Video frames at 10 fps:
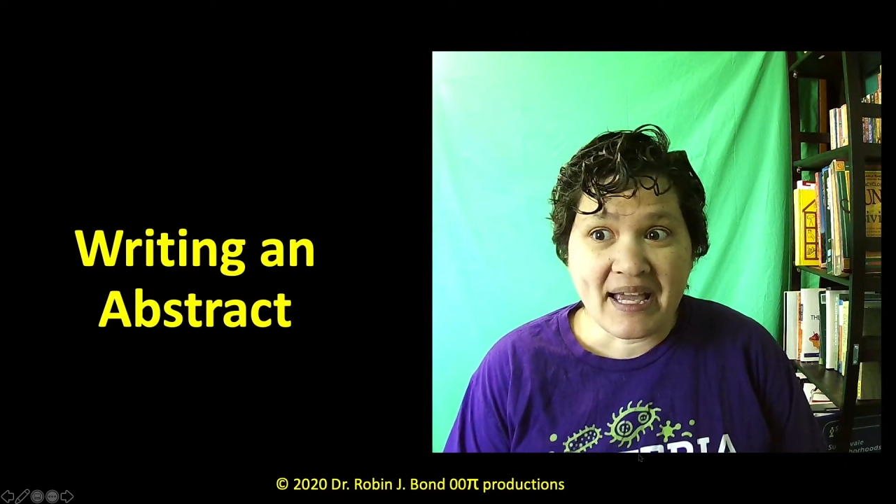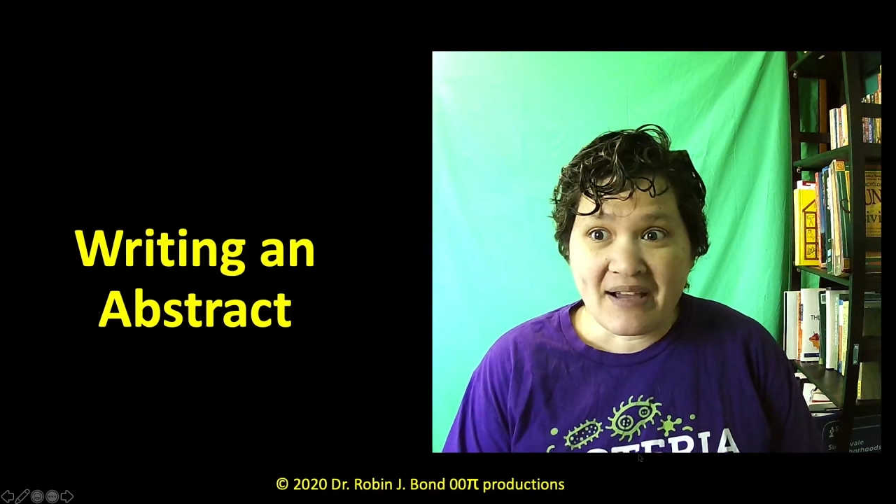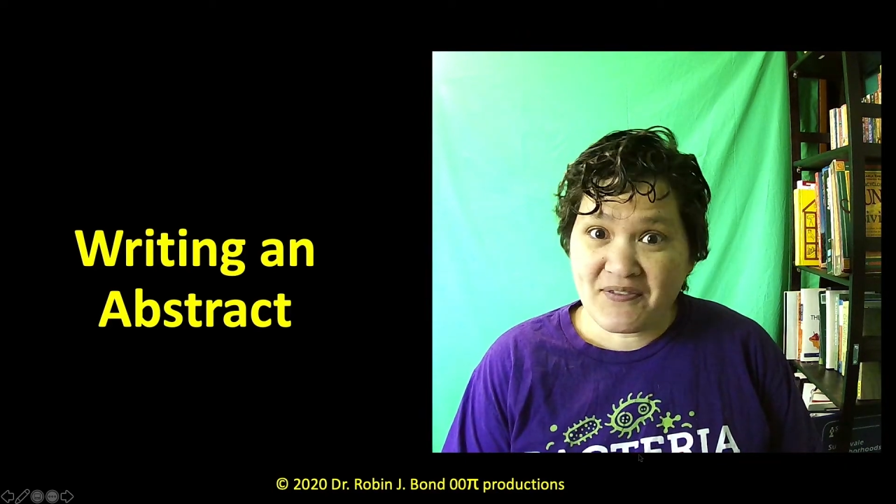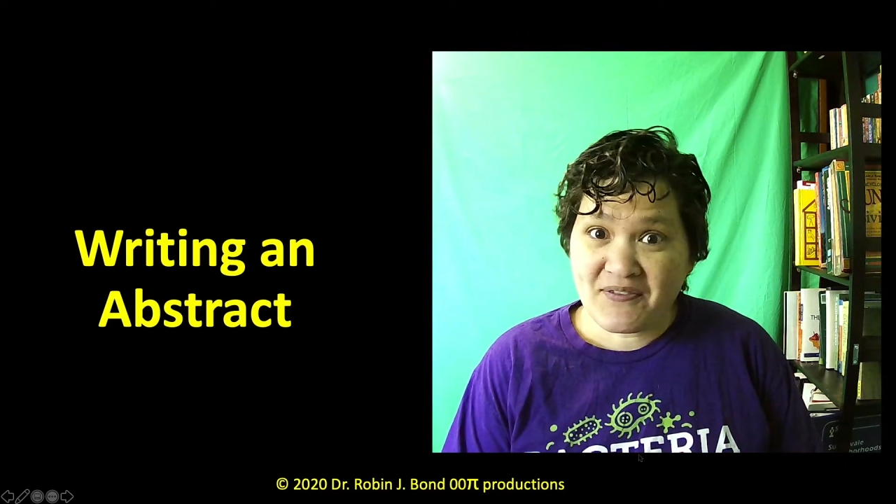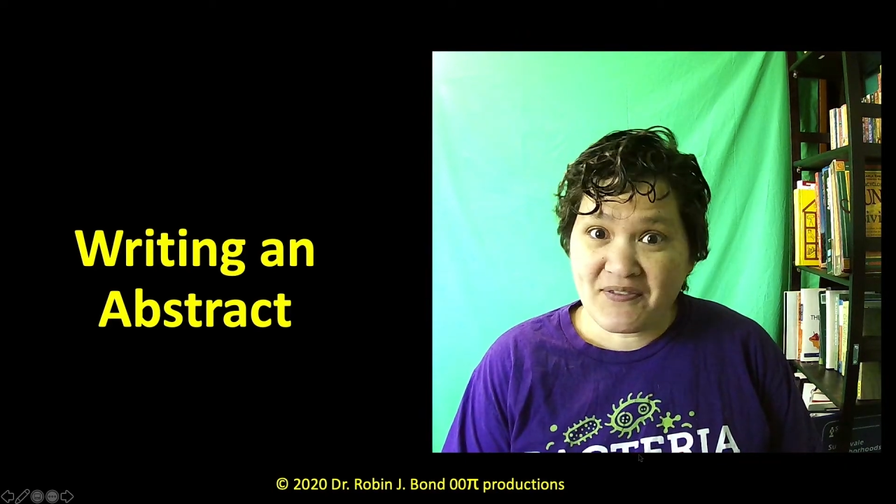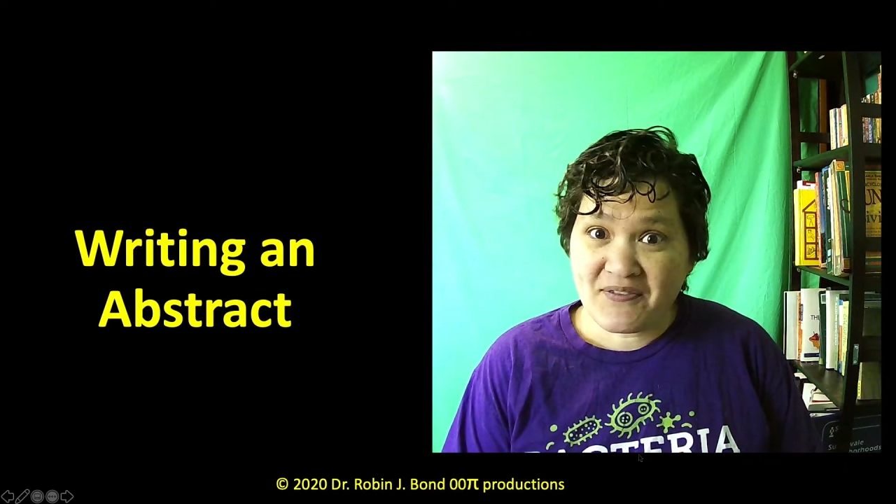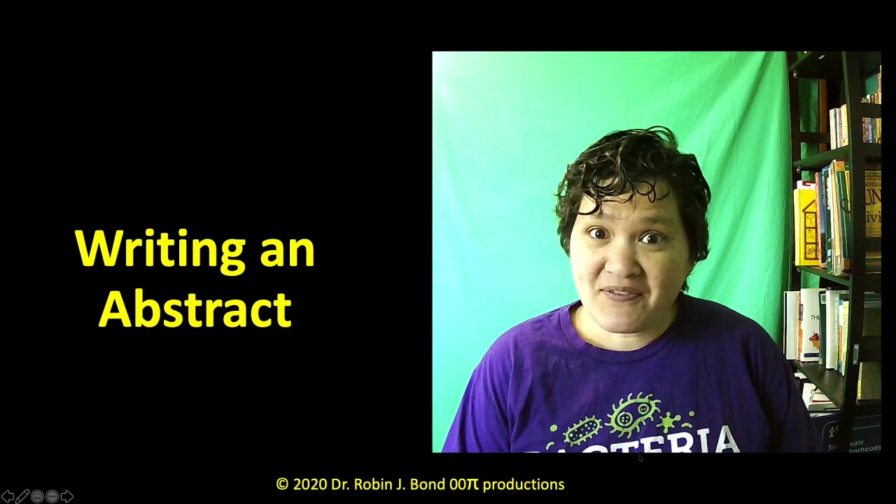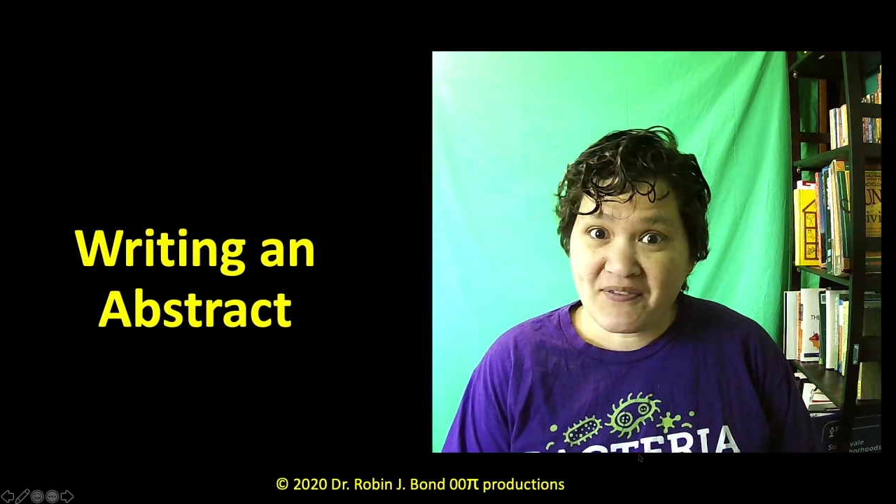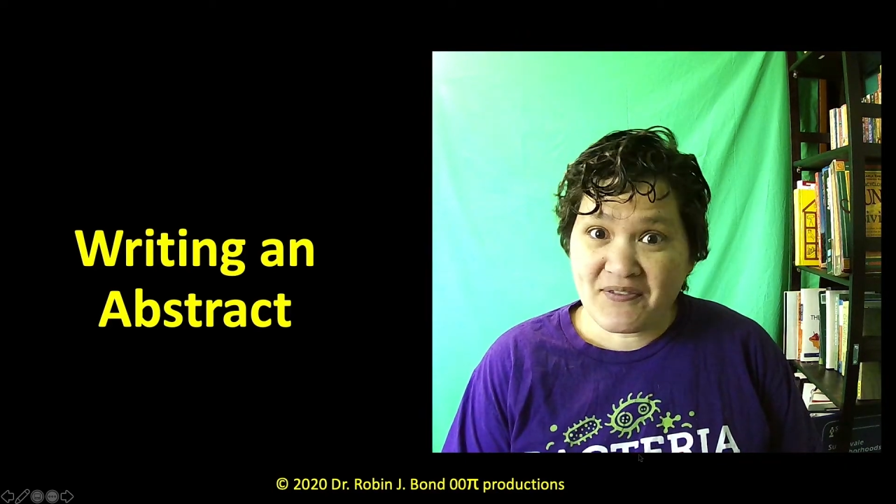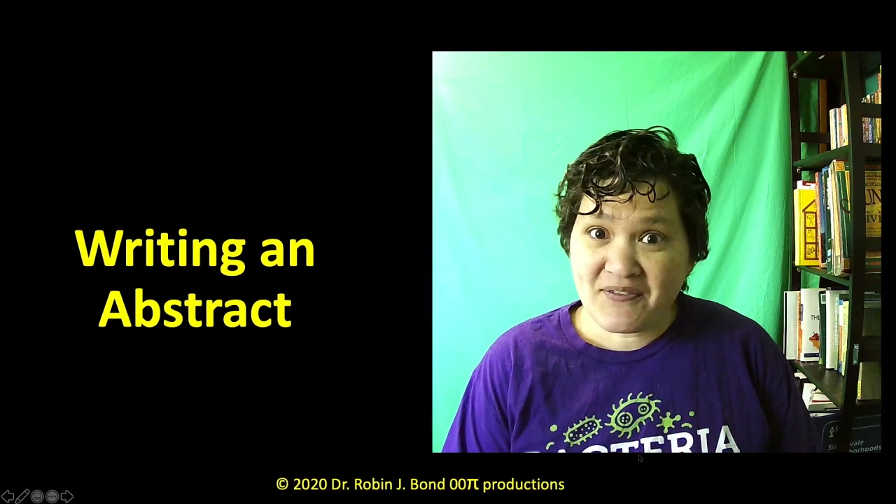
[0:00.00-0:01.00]
after the
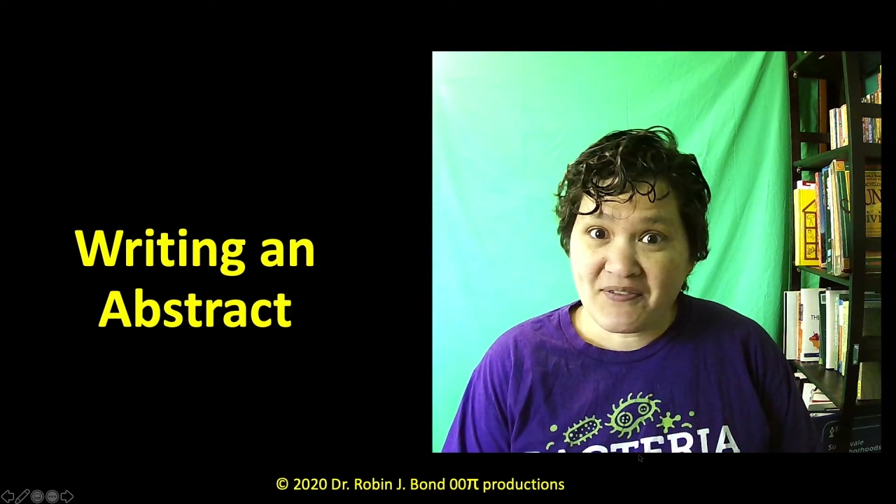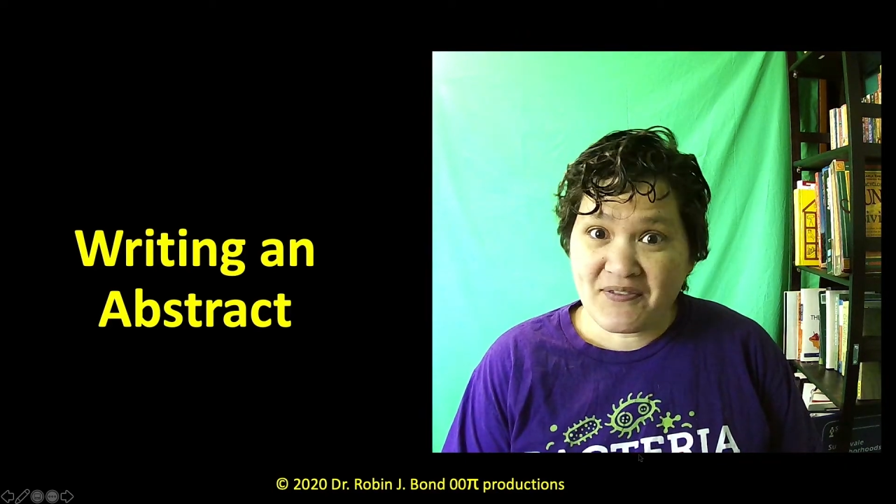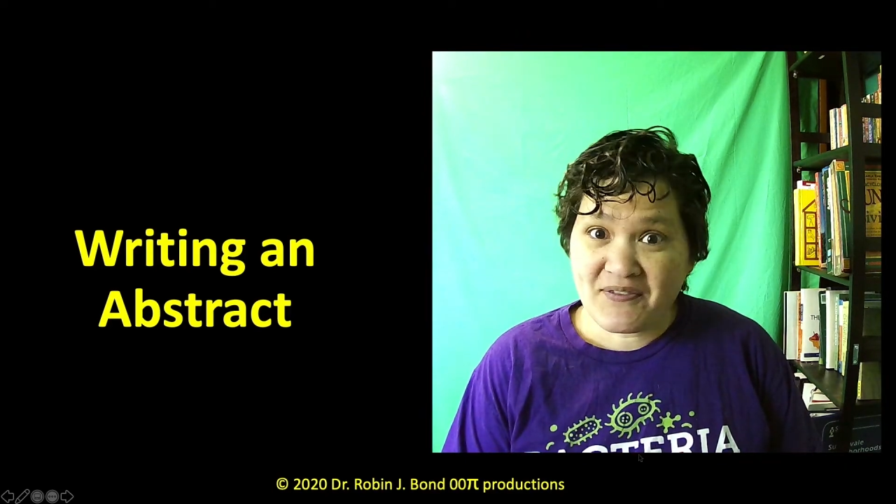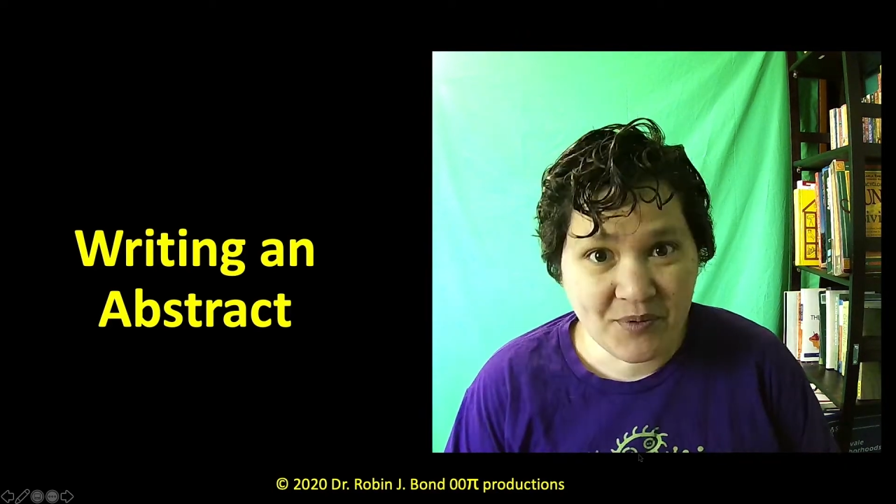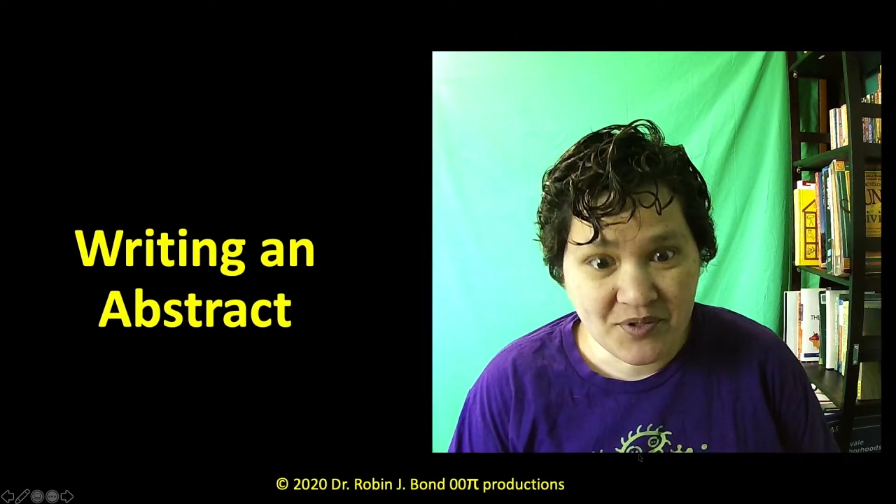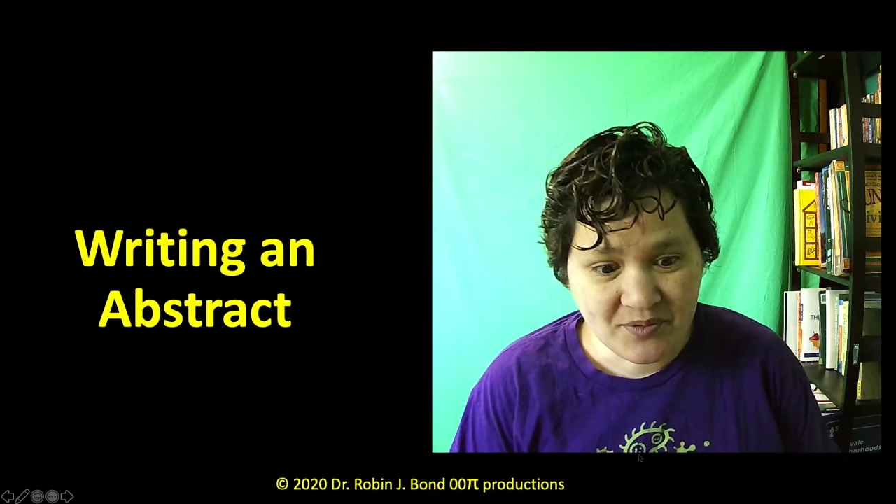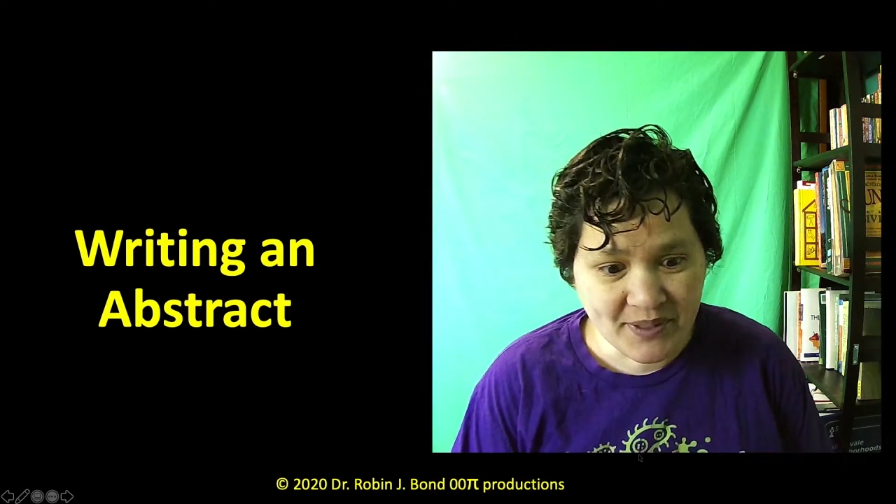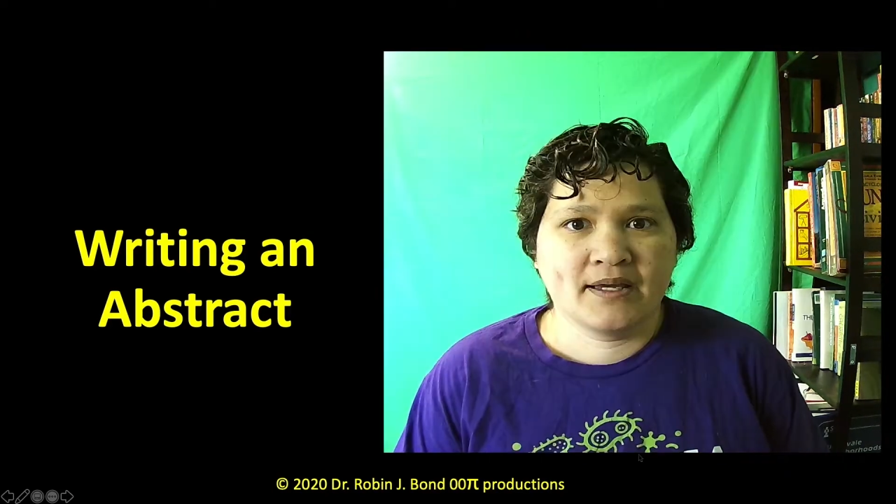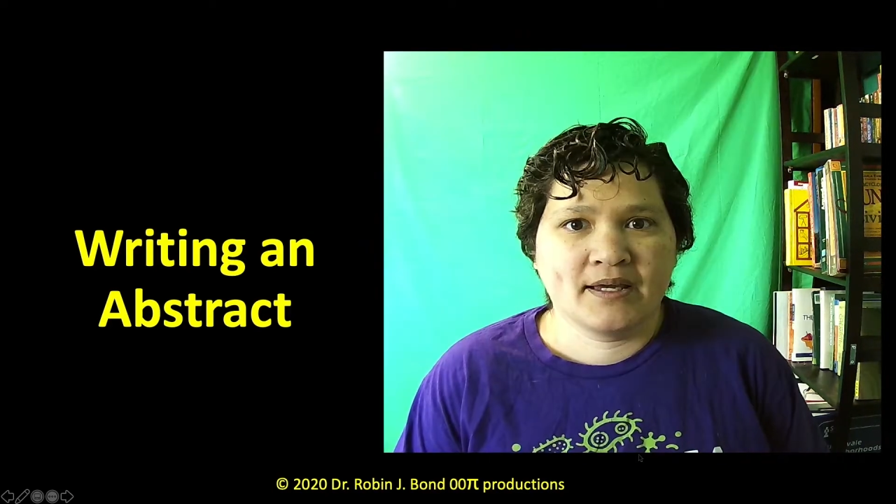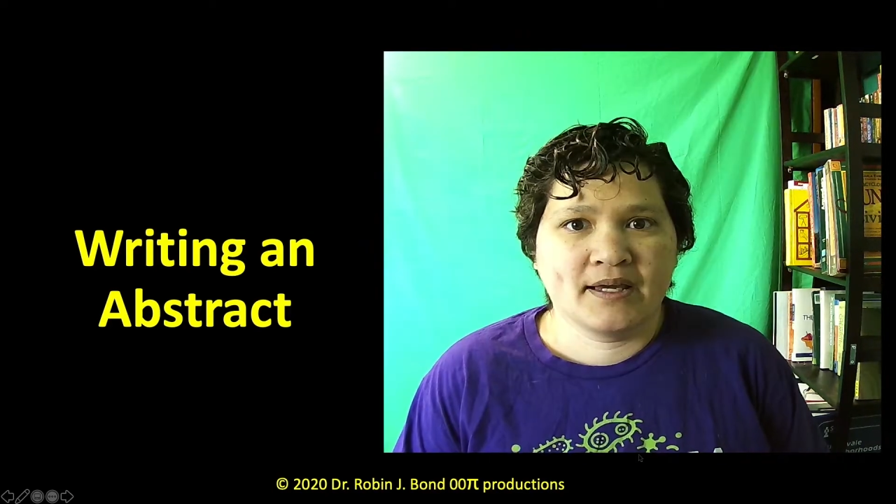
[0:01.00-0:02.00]
rest of the paper is
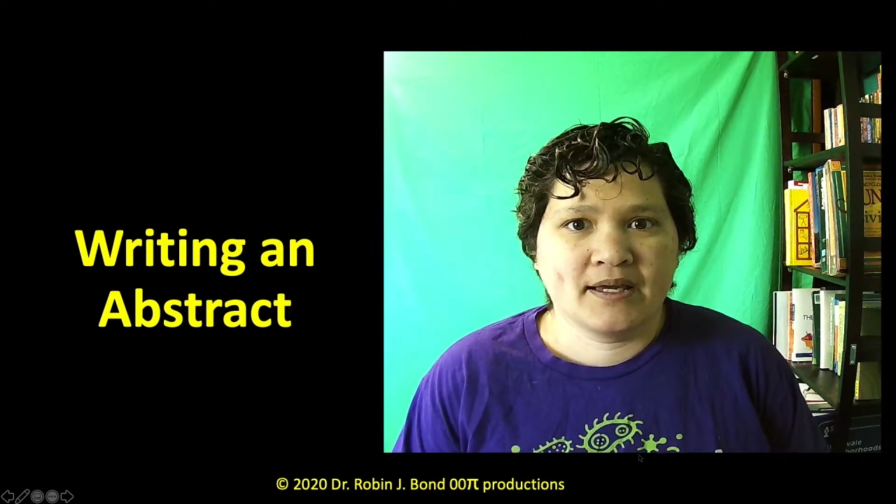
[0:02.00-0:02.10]
written.